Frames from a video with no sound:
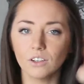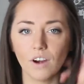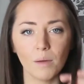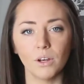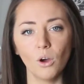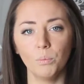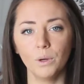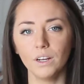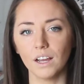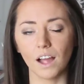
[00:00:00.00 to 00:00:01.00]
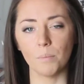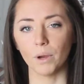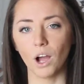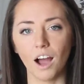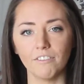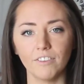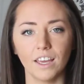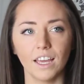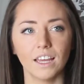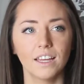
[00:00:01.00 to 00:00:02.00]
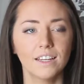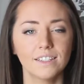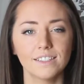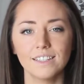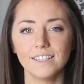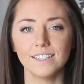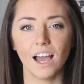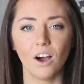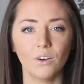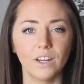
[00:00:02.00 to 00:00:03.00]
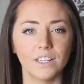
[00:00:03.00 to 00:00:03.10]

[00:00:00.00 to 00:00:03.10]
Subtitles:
Grab a notebook, a cup of coffee, sit down